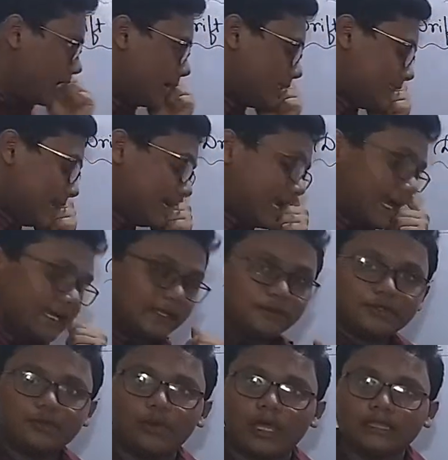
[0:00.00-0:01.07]
In that
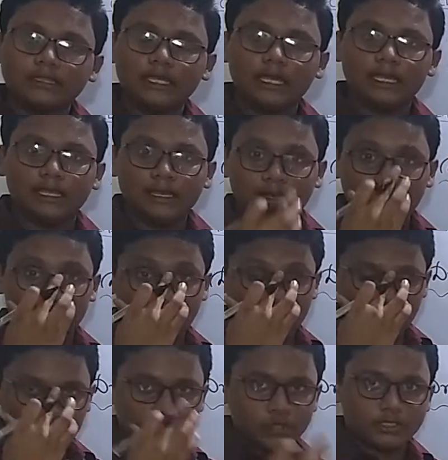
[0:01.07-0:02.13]
atoms, when they'll
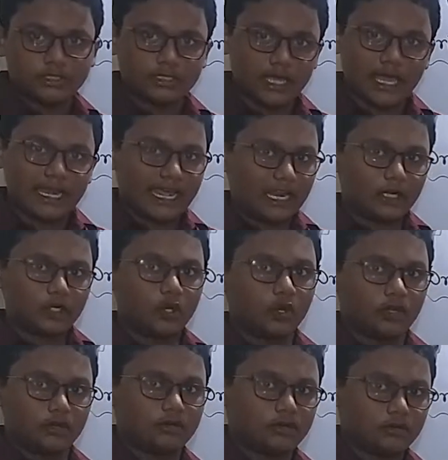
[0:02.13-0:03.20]
lose an
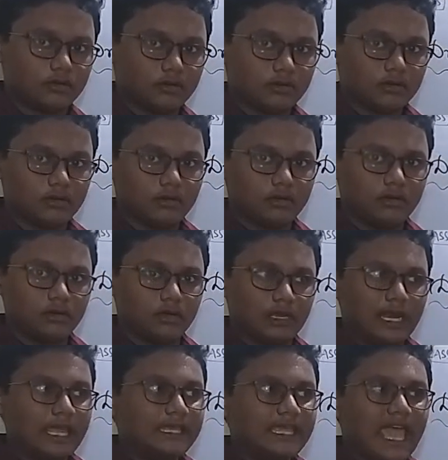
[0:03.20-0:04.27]
electron,
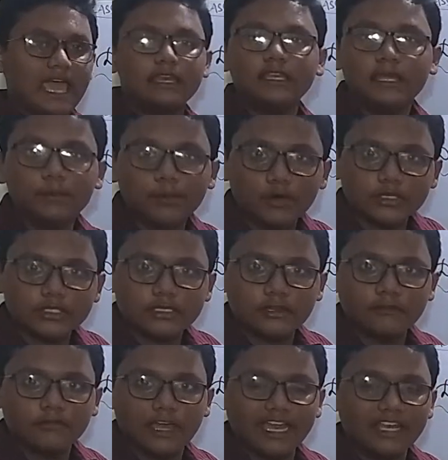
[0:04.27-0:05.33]
like Na
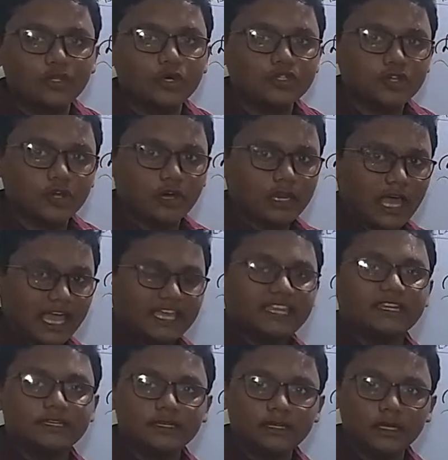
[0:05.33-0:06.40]
positive and those all
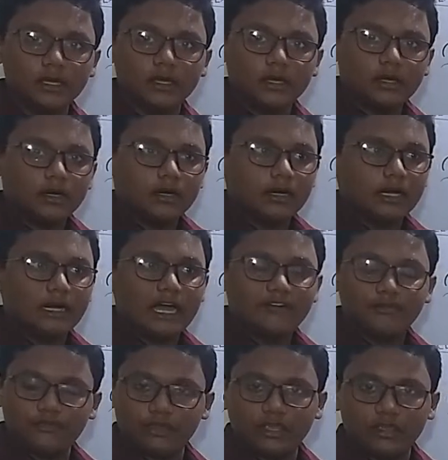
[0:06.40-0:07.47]
iron,
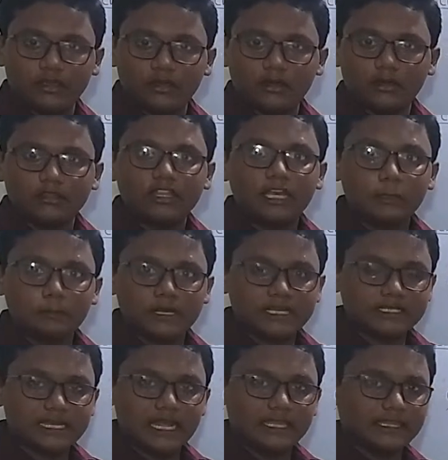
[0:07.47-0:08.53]
Fe 3
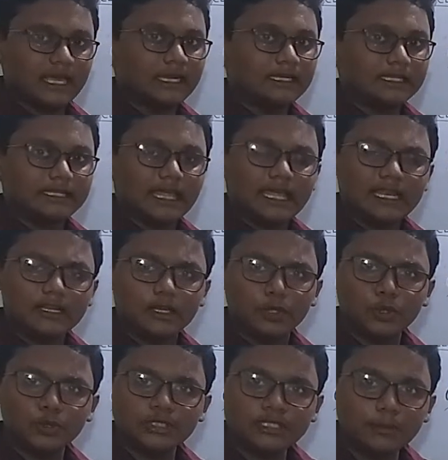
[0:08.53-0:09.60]
plus, like that, they'll
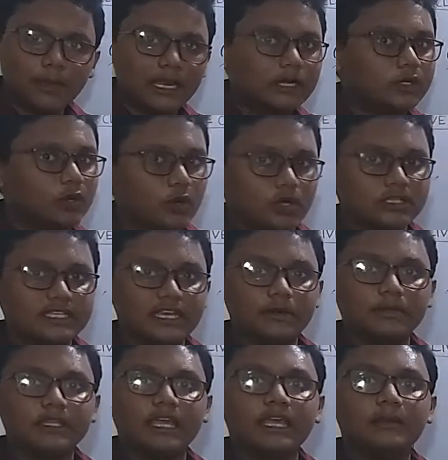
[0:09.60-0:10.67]
lose some electrons
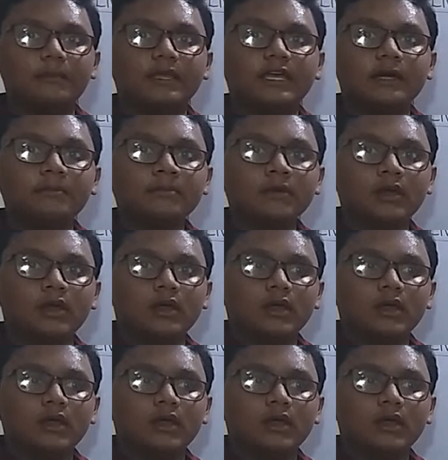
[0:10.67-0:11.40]
and they'll become